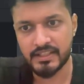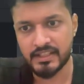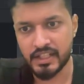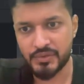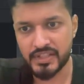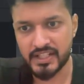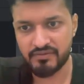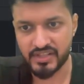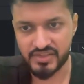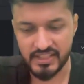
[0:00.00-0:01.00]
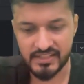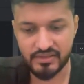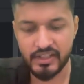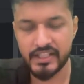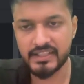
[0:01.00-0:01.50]
Now second function,
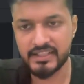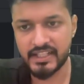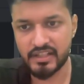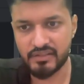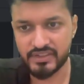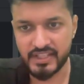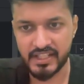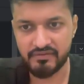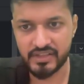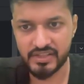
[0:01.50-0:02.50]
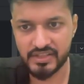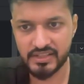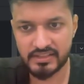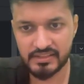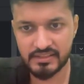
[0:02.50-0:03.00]
let's go ahead and create our second function.